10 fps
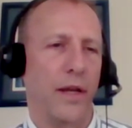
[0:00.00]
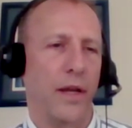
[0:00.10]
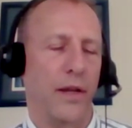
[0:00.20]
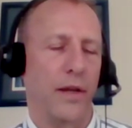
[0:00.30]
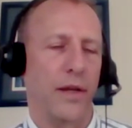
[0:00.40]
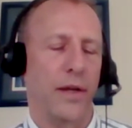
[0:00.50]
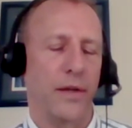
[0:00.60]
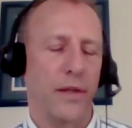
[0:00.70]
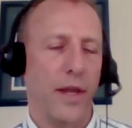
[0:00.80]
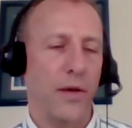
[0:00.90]
And uh,
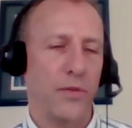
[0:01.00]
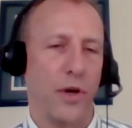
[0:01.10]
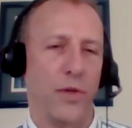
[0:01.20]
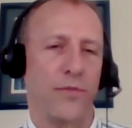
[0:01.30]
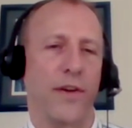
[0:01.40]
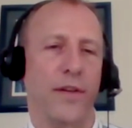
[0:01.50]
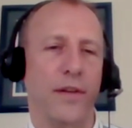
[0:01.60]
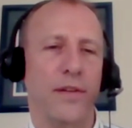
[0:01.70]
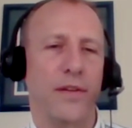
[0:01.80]
and that was always fun.